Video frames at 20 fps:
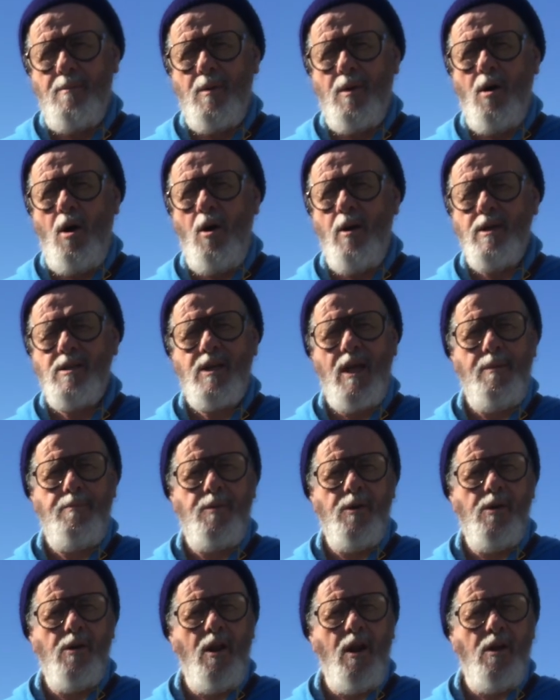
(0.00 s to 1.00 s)
Always keep
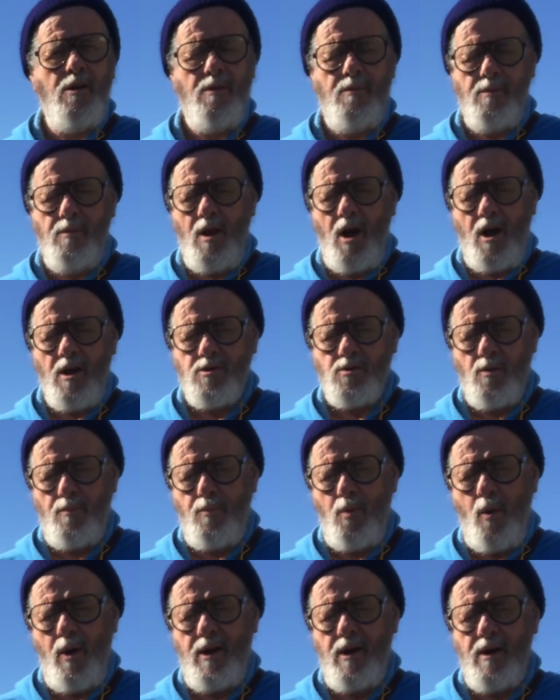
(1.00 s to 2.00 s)
your nozzle
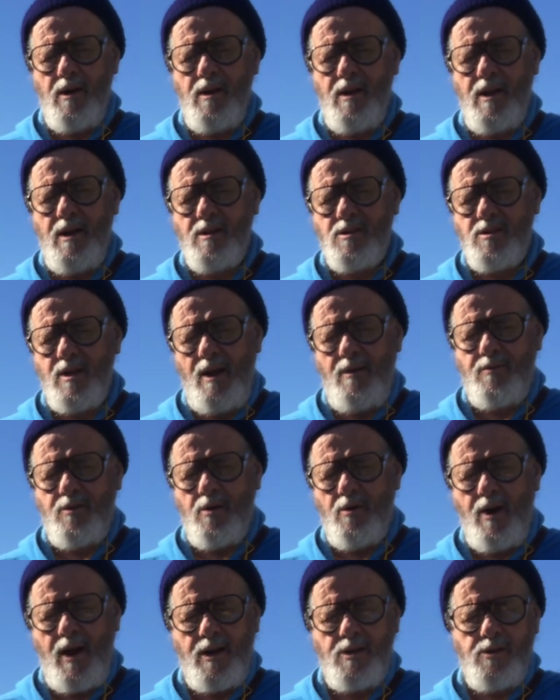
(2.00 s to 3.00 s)
pointed in a safe
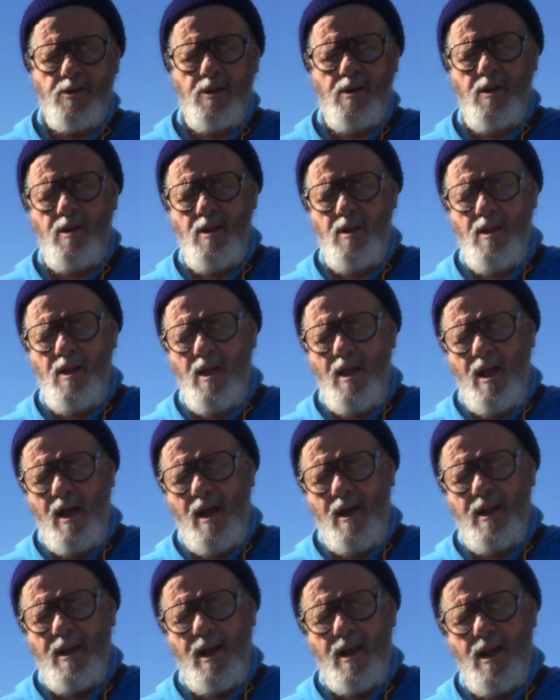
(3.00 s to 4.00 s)
direction.
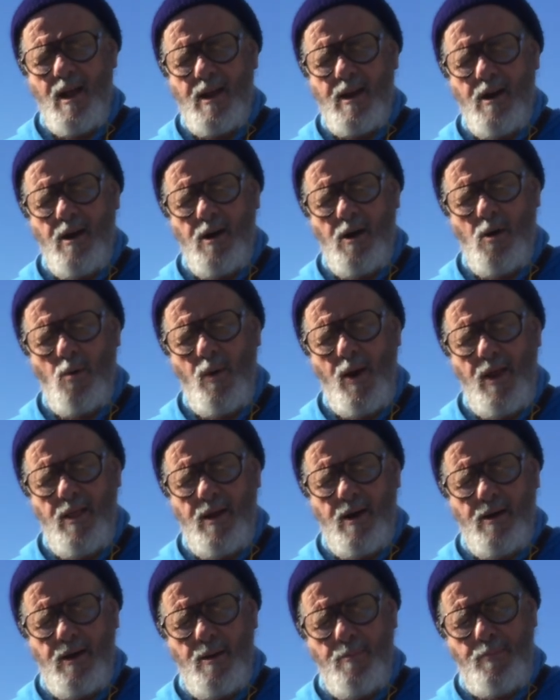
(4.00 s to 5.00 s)
I think I got carried away
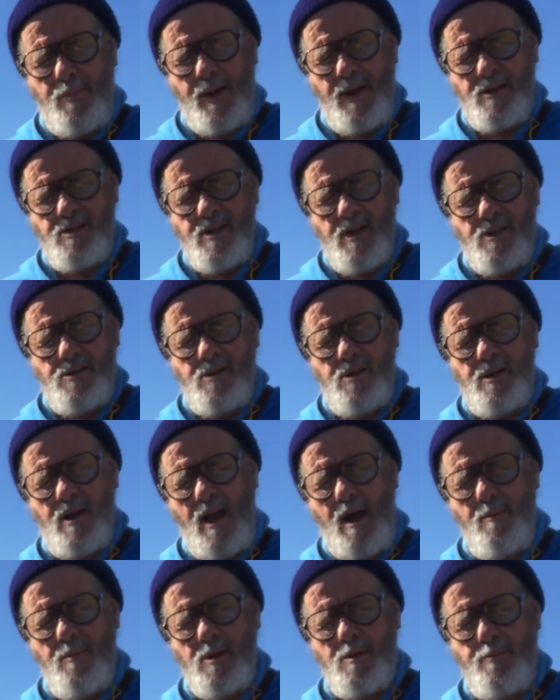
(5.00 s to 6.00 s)
there and didn't pay attention to
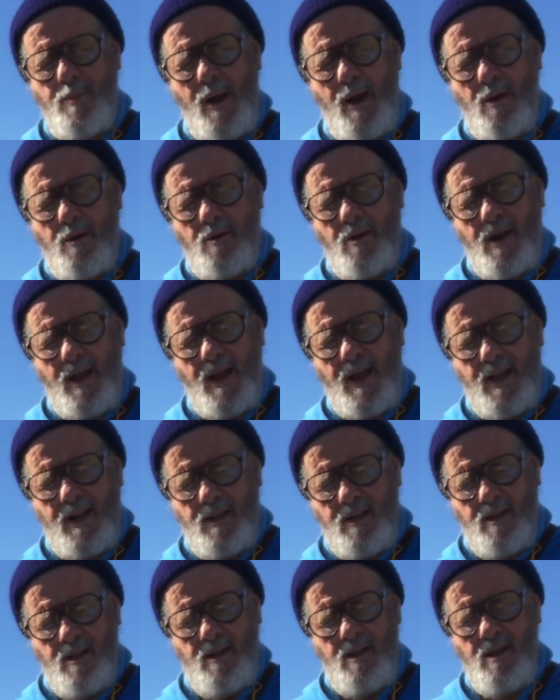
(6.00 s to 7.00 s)
how much powder I
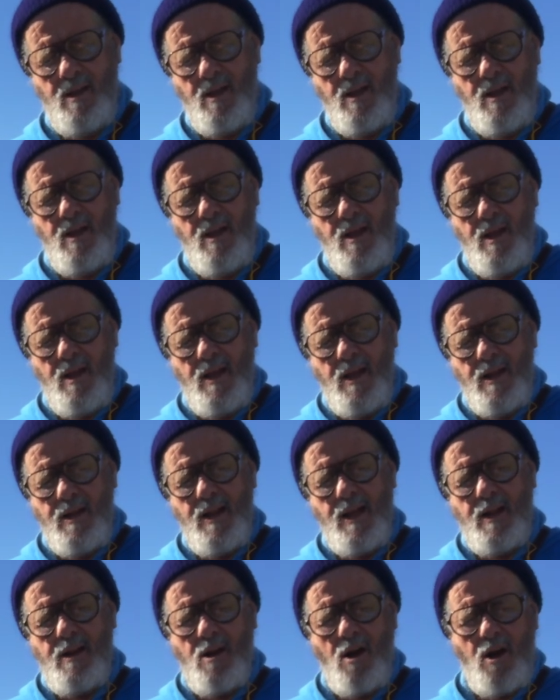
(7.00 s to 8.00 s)
had in
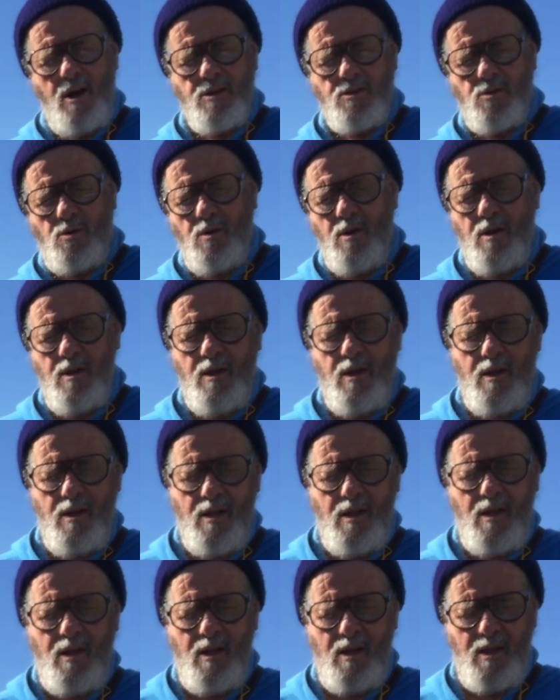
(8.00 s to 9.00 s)
that nozzle.
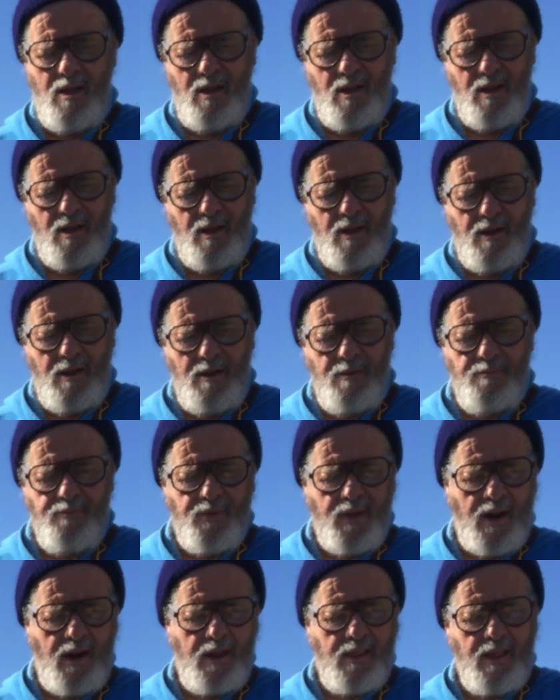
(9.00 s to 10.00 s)

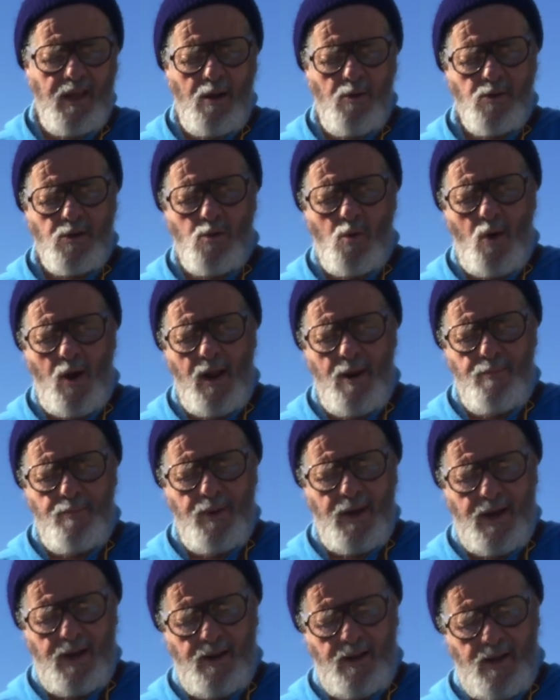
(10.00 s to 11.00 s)
And I think it was quite a
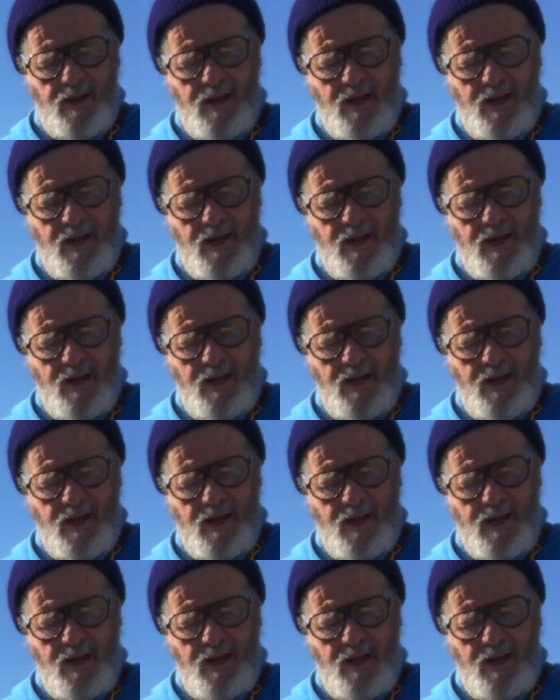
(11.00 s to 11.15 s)
bit.